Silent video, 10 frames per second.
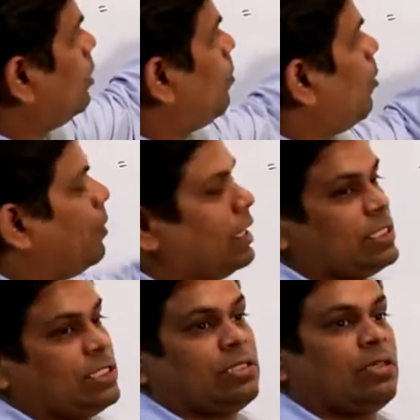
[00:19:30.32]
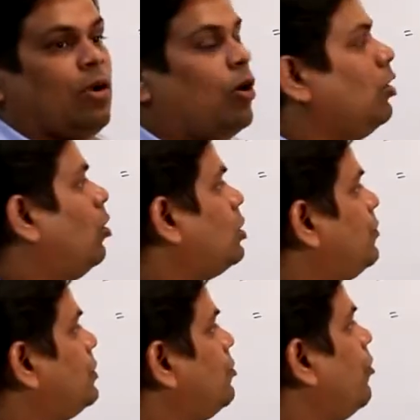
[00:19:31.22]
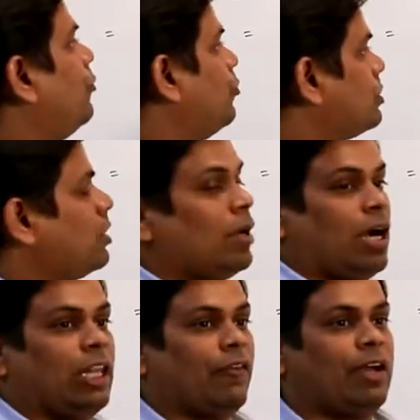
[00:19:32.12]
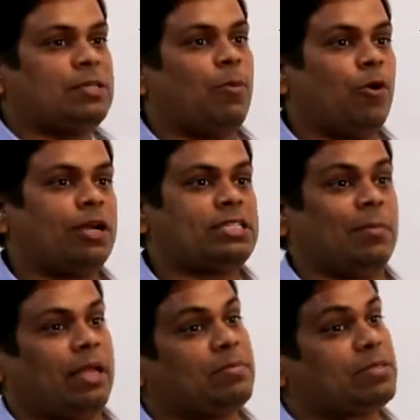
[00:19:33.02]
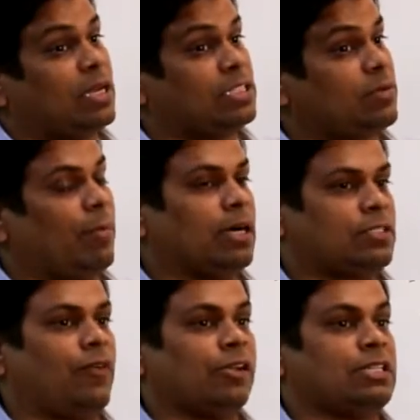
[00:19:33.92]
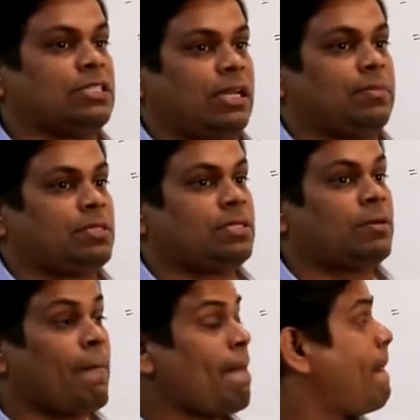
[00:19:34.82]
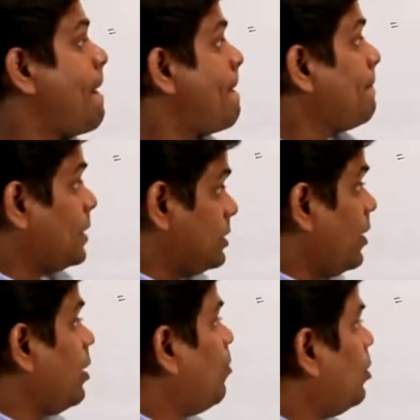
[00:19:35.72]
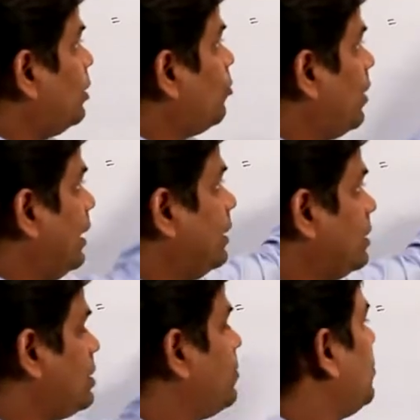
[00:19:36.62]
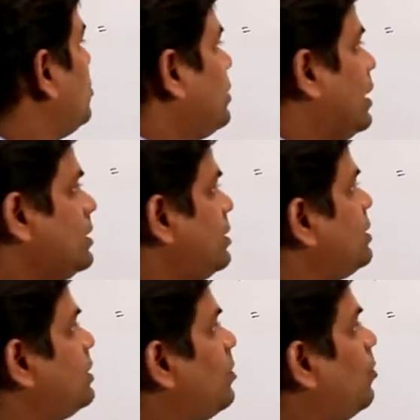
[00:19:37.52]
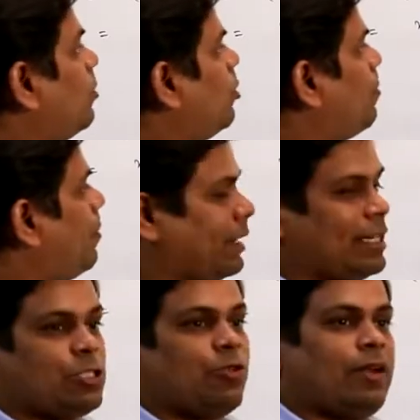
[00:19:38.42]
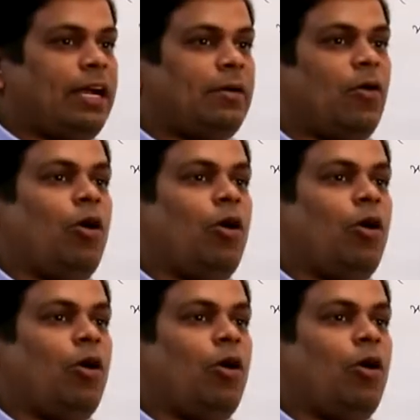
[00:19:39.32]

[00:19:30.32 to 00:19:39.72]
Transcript: the properties or laws which you have used, otherwise board is sometimes cuts marks for these steps. It's very important to write this. So I suggest it's a good practice to write